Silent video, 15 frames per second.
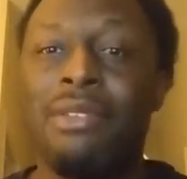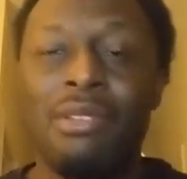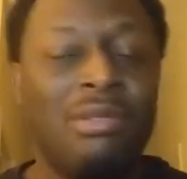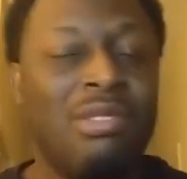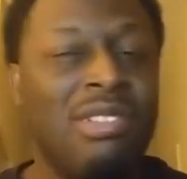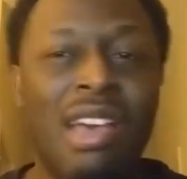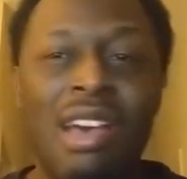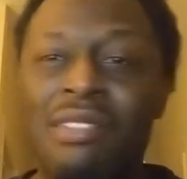You
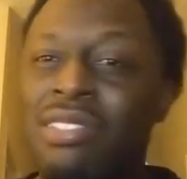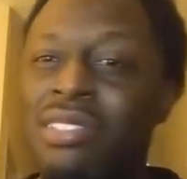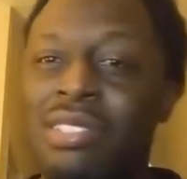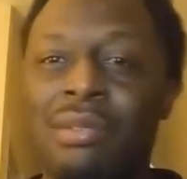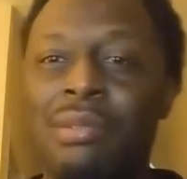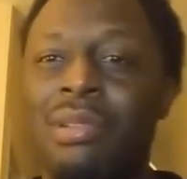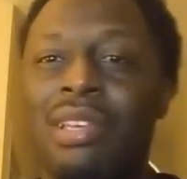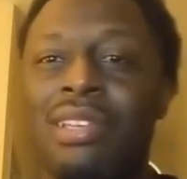never
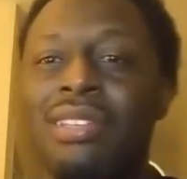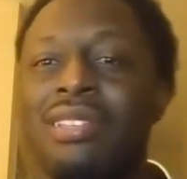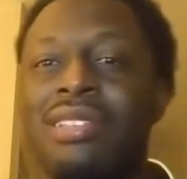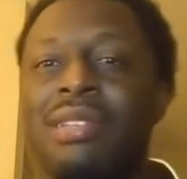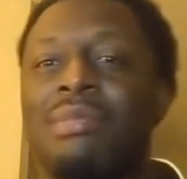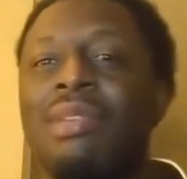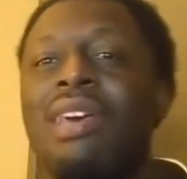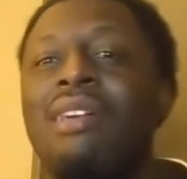see
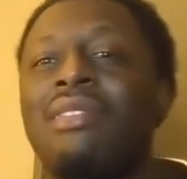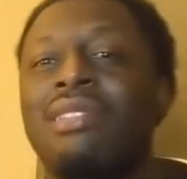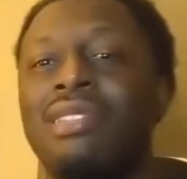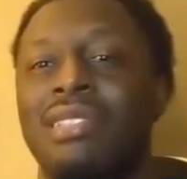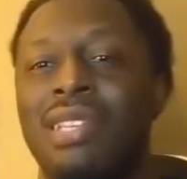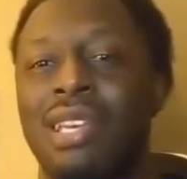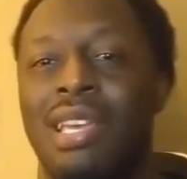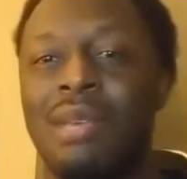relationships ever the
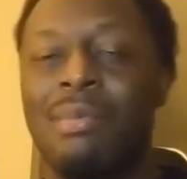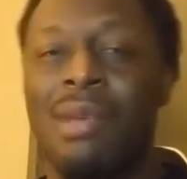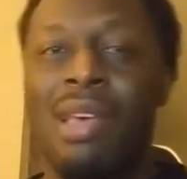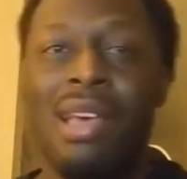same.